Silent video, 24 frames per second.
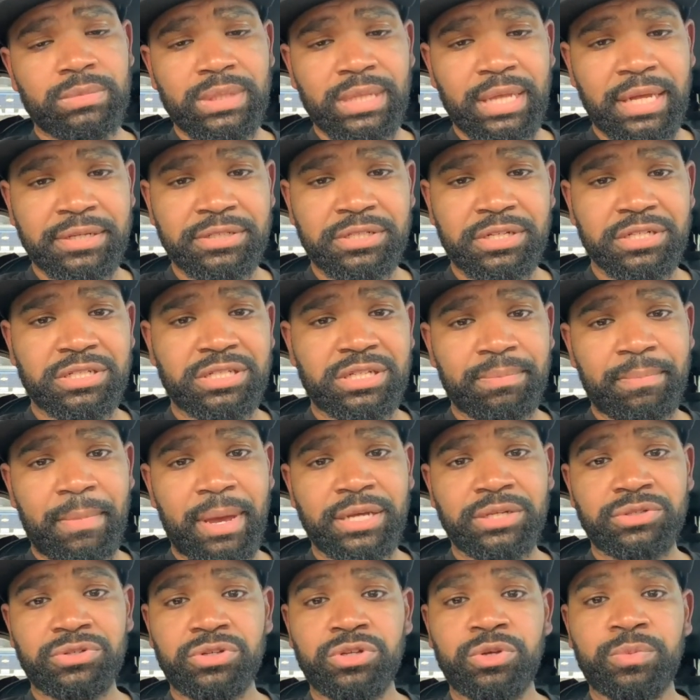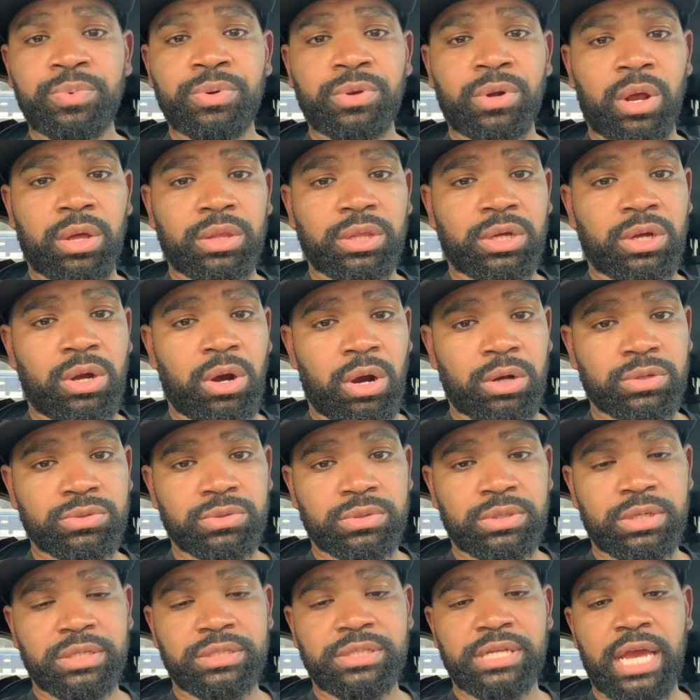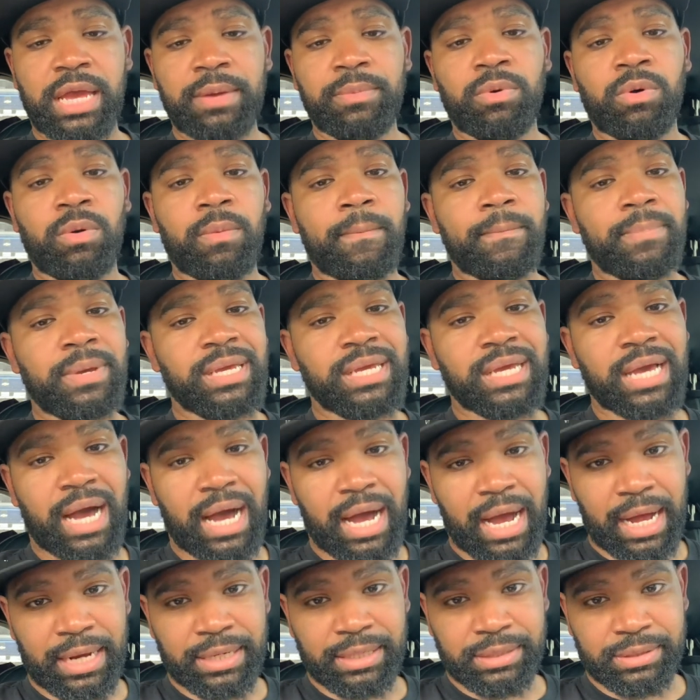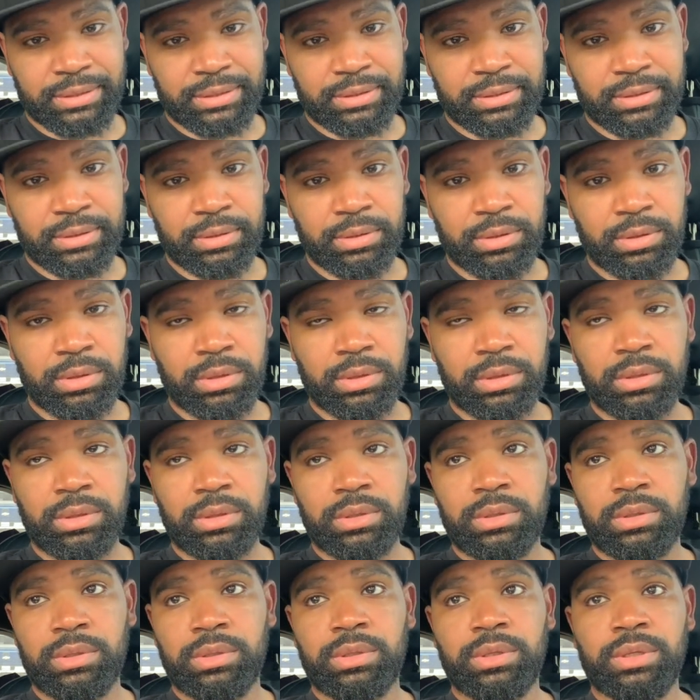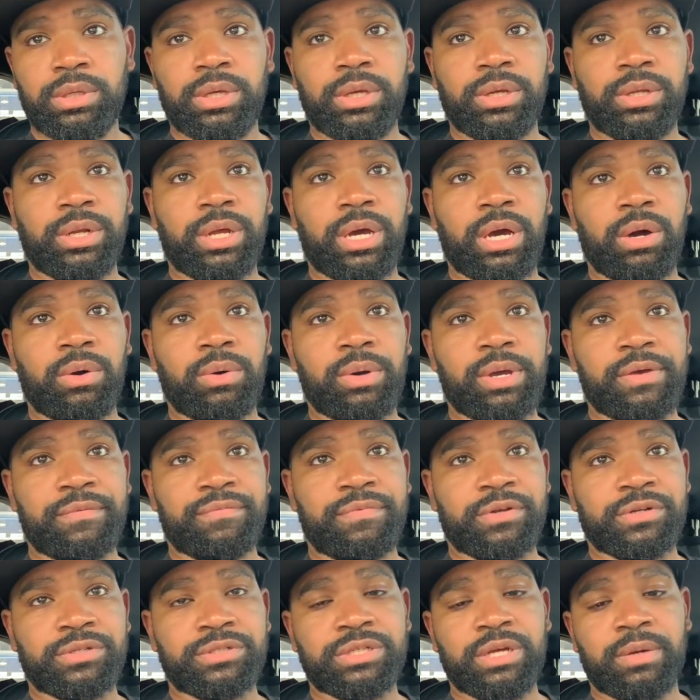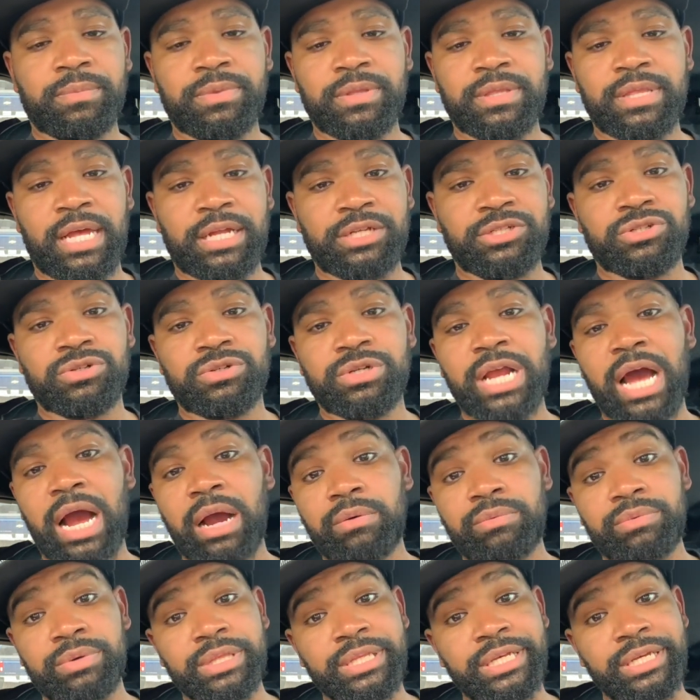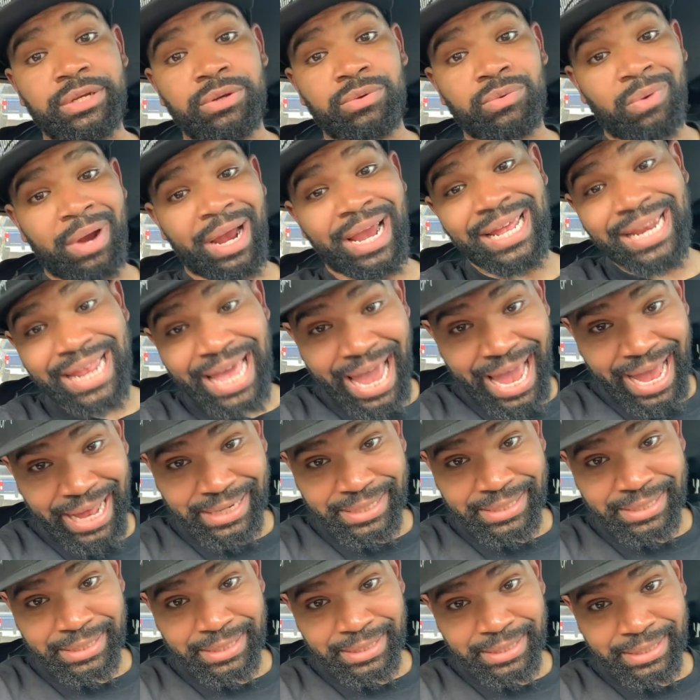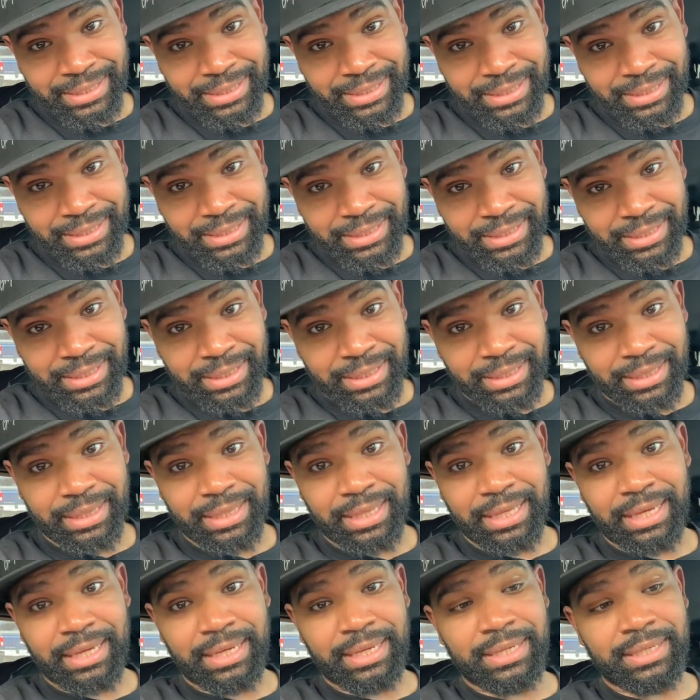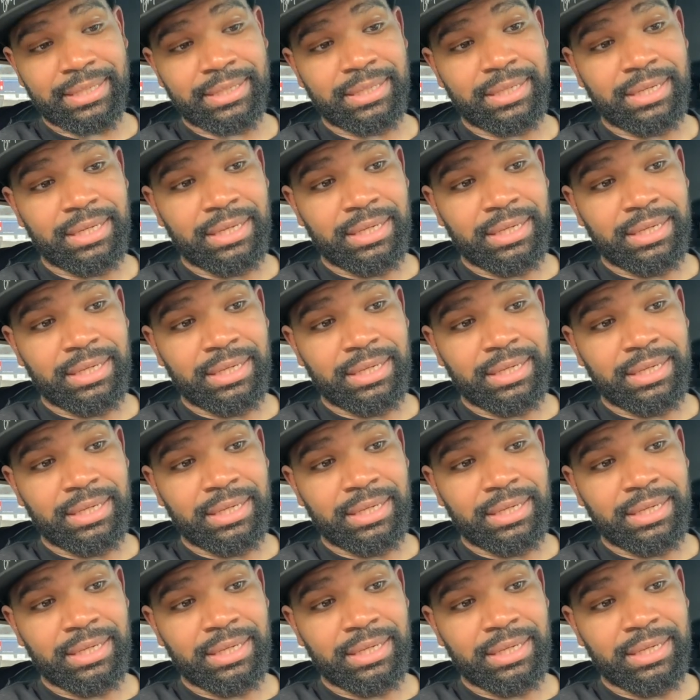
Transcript: just to make sure you put all the cards on the table, be honest. You know, if there's something that you're not really great at, then